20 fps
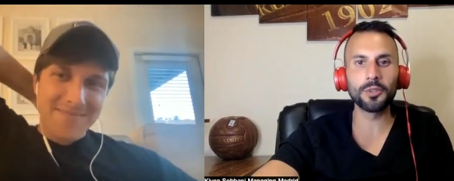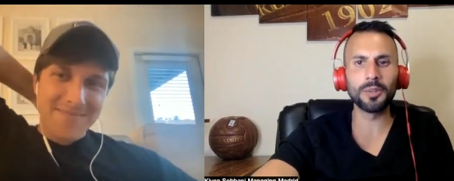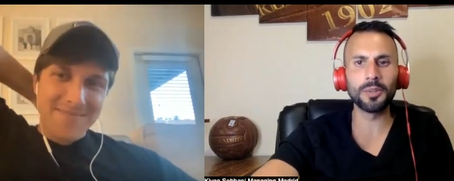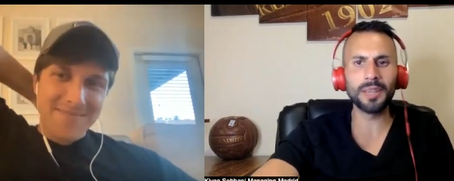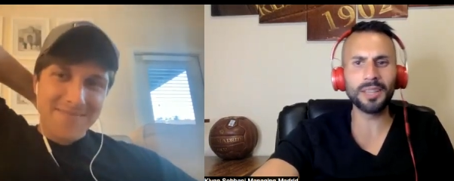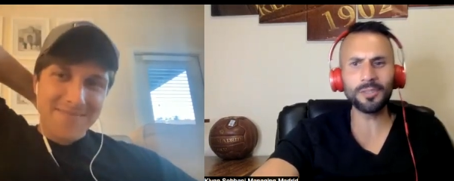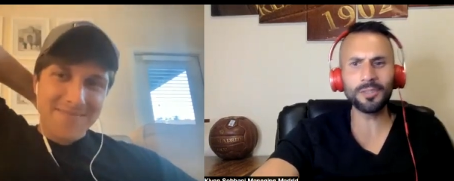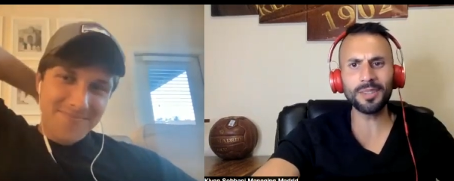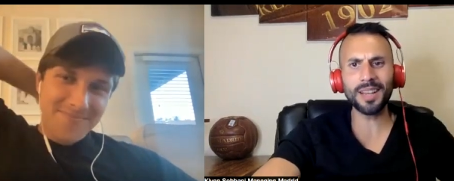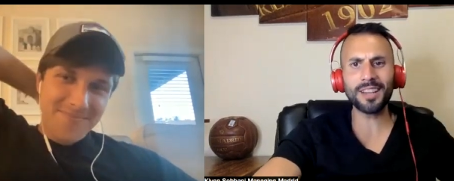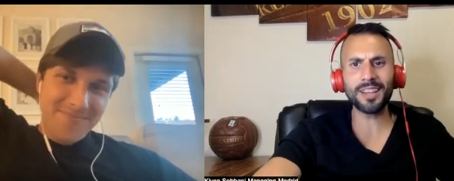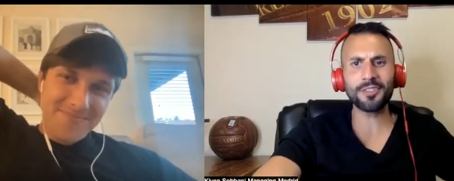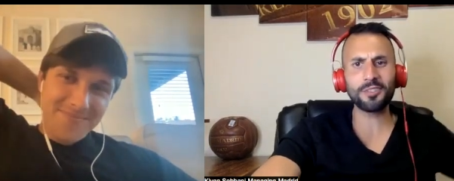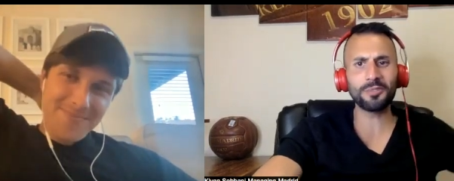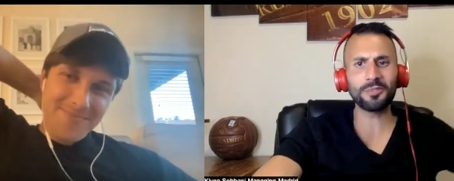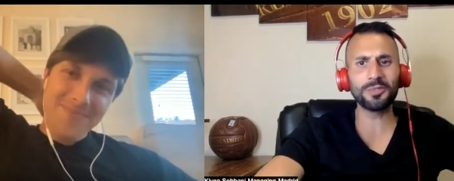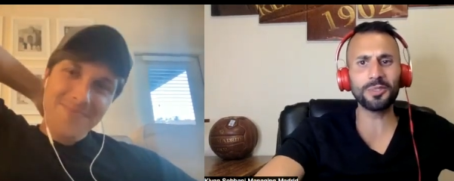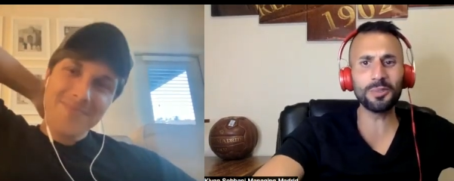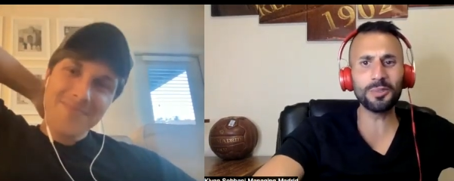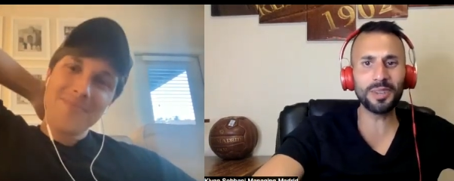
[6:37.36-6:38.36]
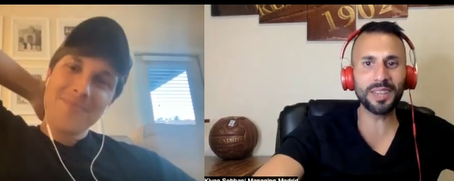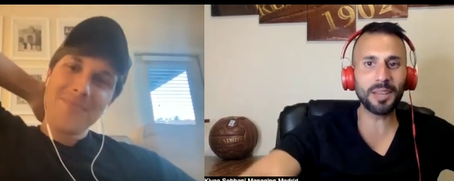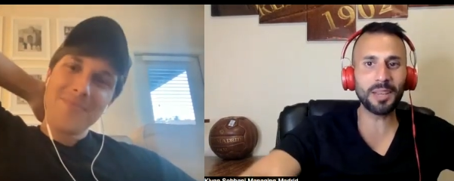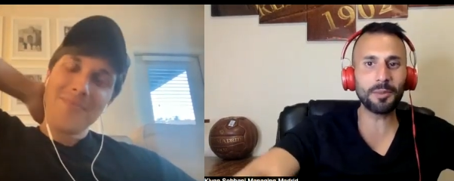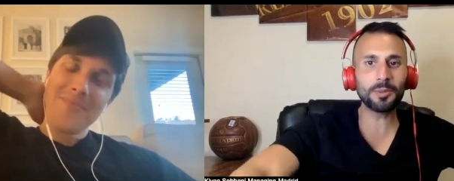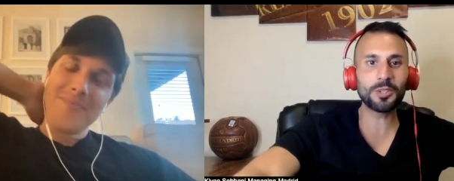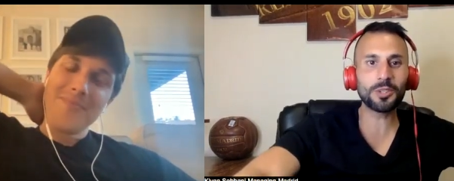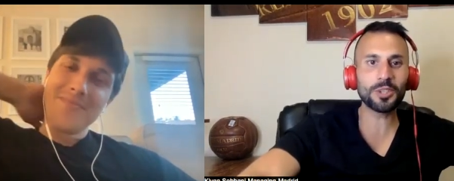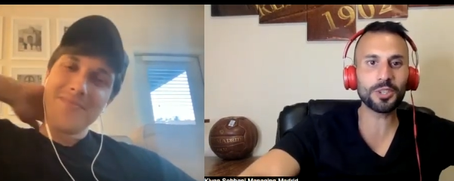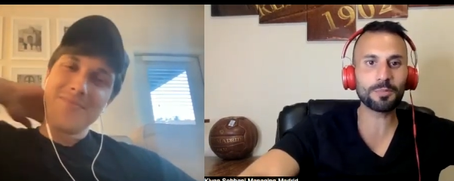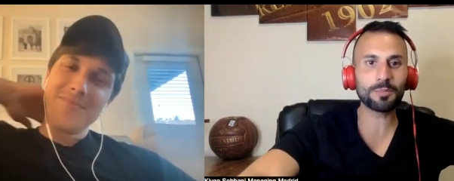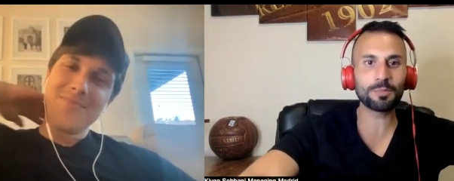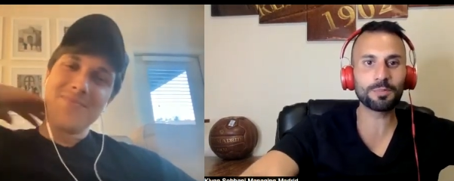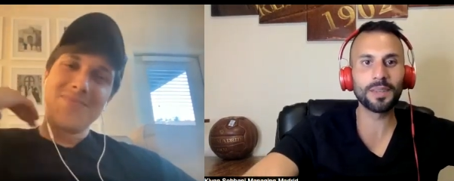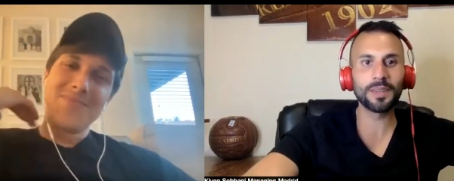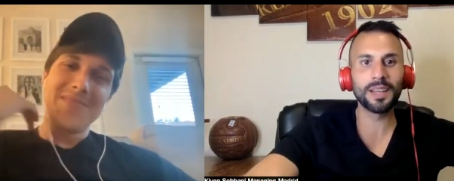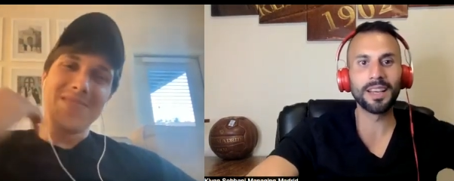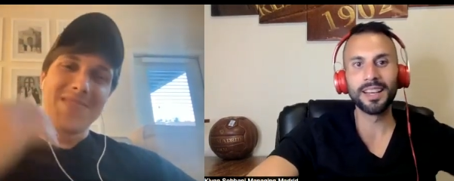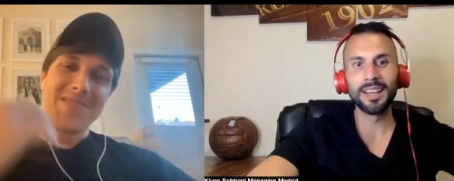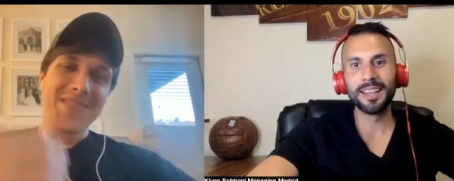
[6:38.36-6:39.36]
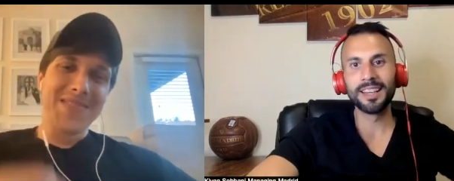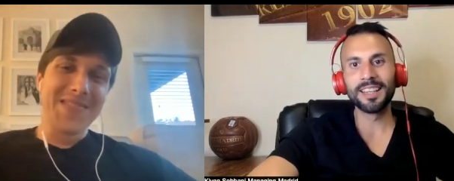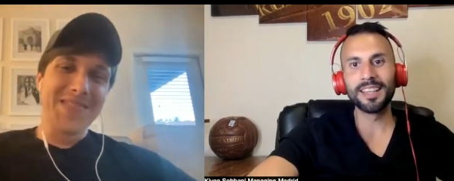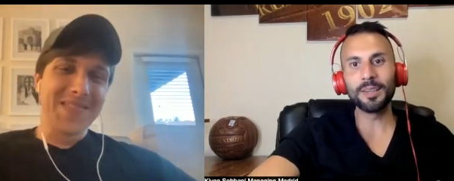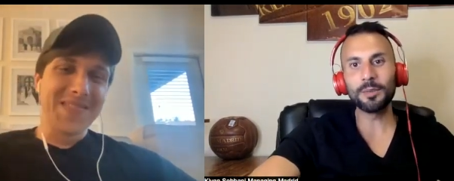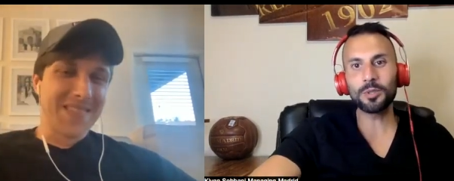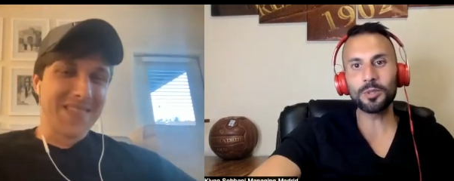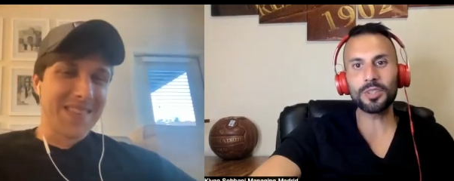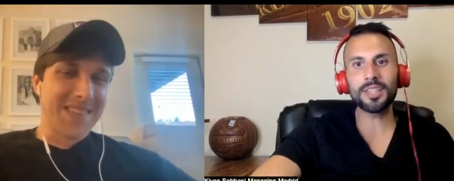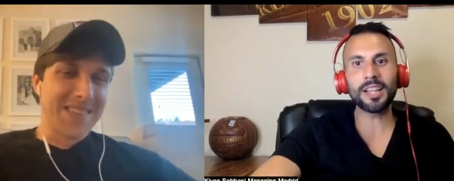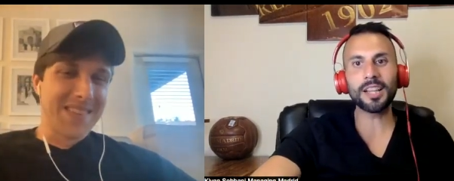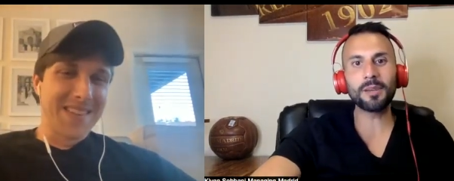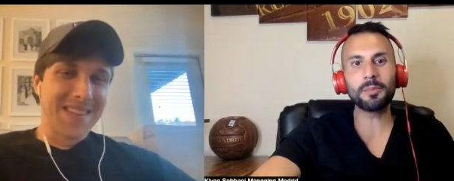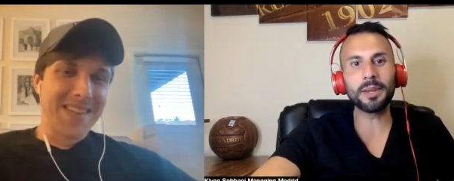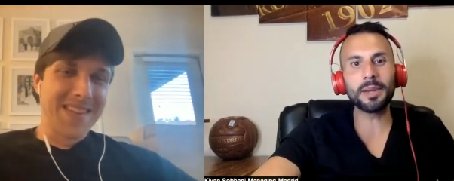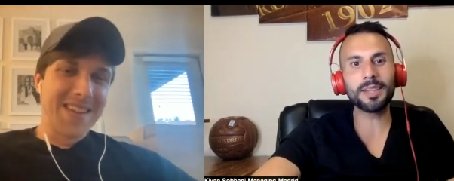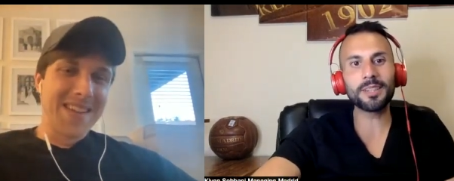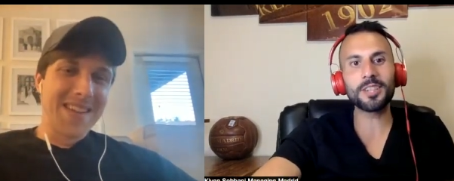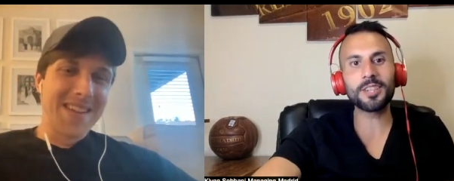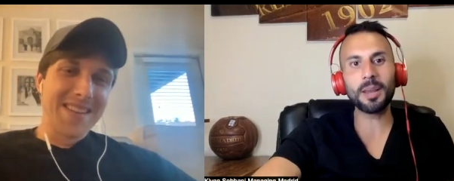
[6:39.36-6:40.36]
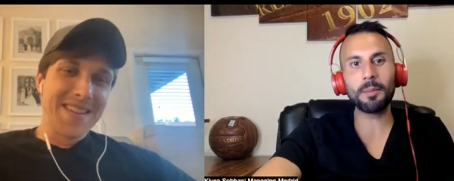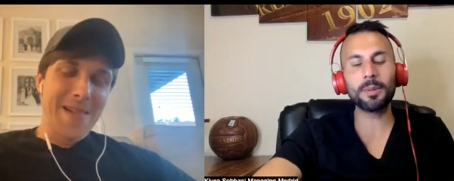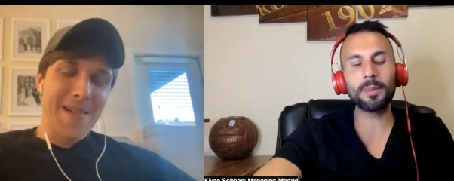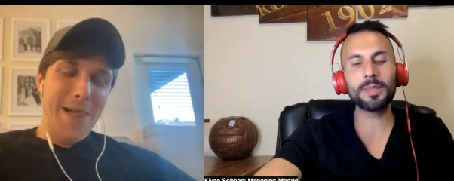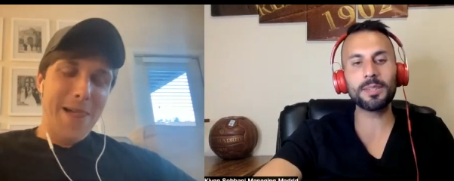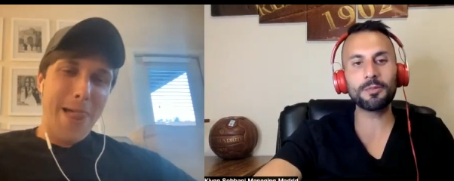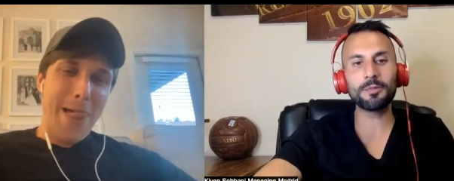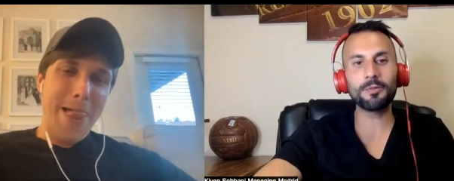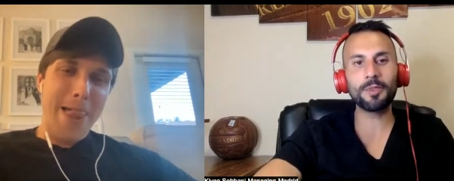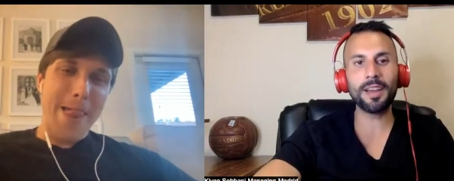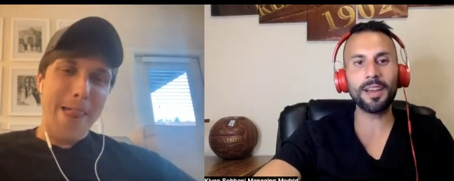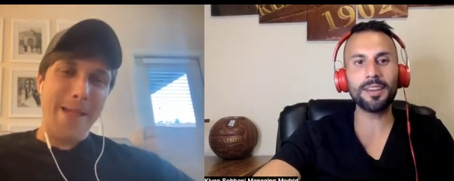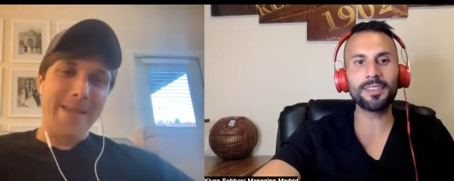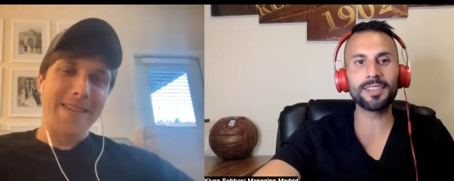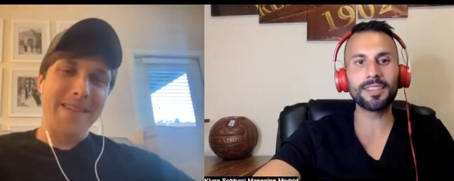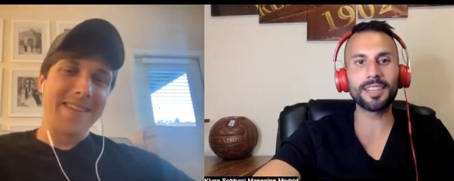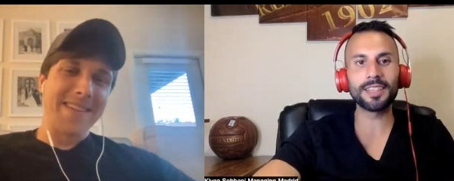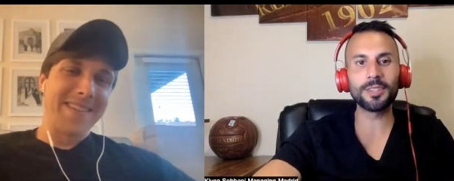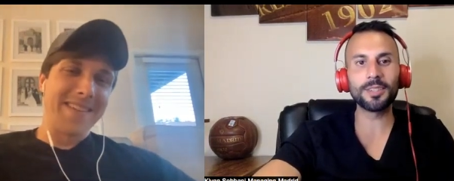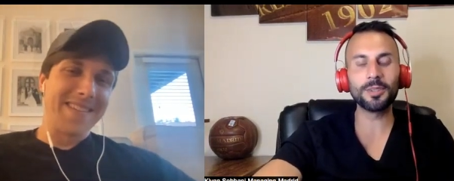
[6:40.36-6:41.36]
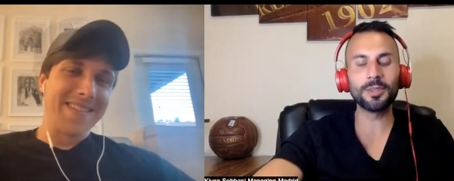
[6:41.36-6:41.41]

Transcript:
Speaker 1: duty. International duty. He was just he was just celebrating the Champions League final. Yeah.